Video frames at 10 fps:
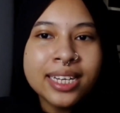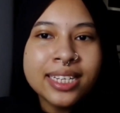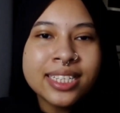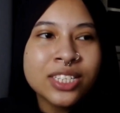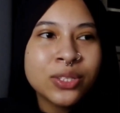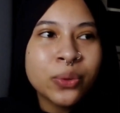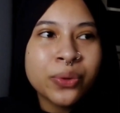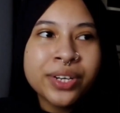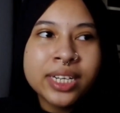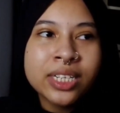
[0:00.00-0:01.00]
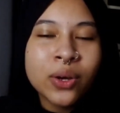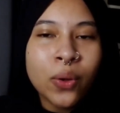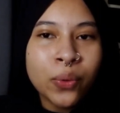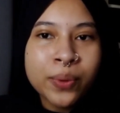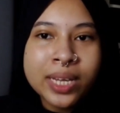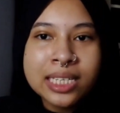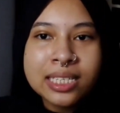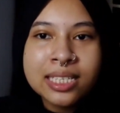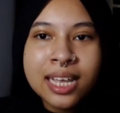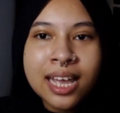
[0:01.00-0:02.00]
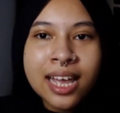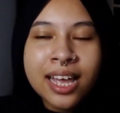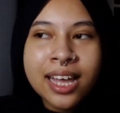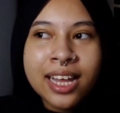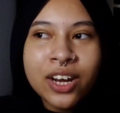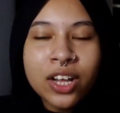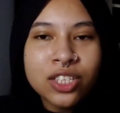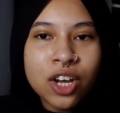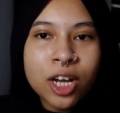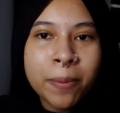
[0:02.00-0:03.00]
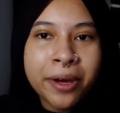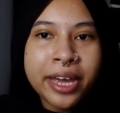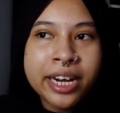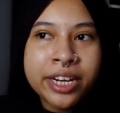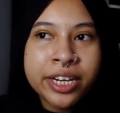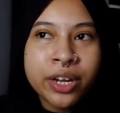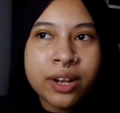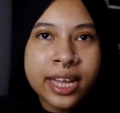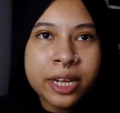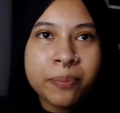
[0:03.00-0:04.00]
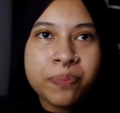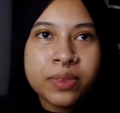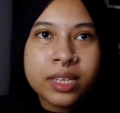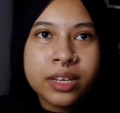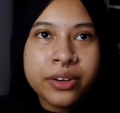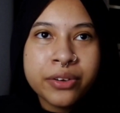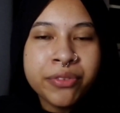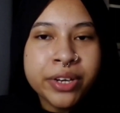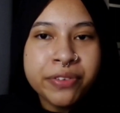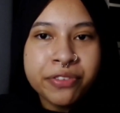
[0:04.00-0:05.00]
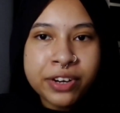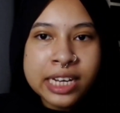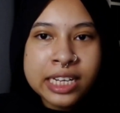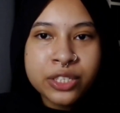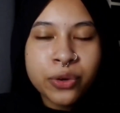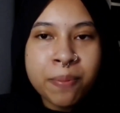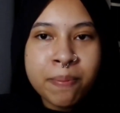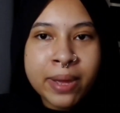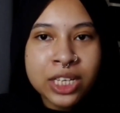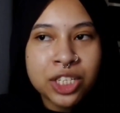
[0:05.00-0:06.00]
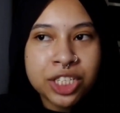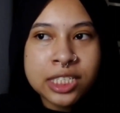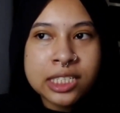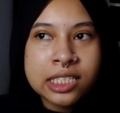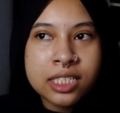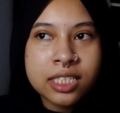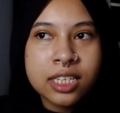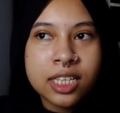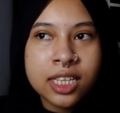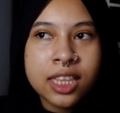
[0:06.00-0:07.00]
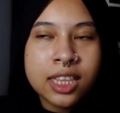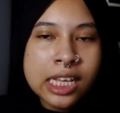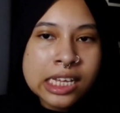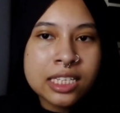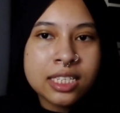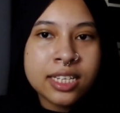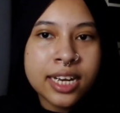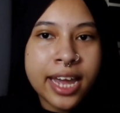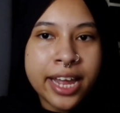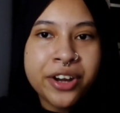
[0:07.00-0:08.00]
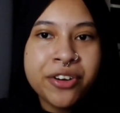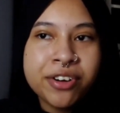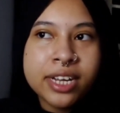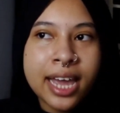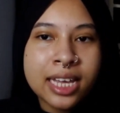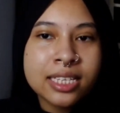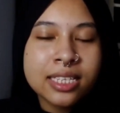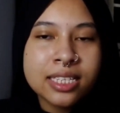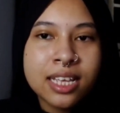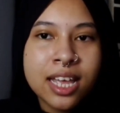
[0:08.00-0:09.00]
does Dorian always not talk about Henry, like rephrased or mentioned the things that Henry has